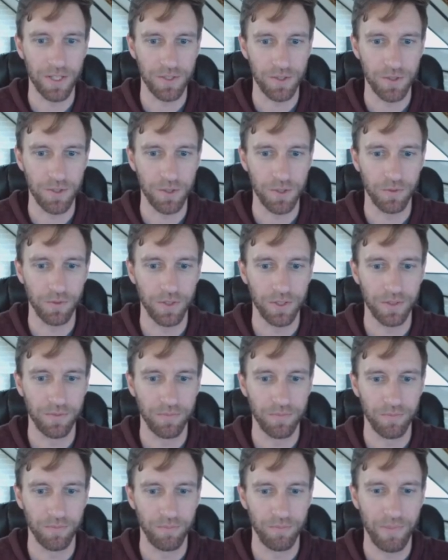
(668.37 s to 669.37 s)
or silver
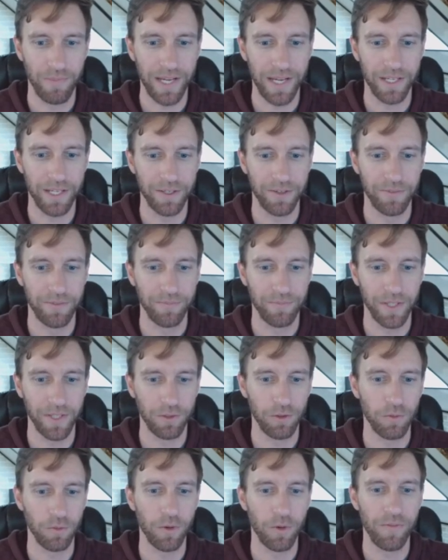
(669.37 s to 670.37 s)
back here, get a
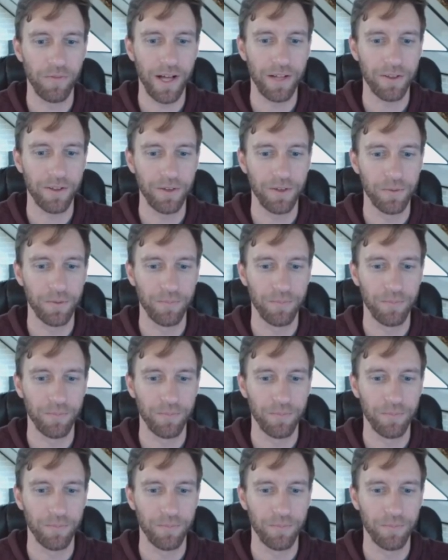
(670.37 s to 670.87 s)
little more value.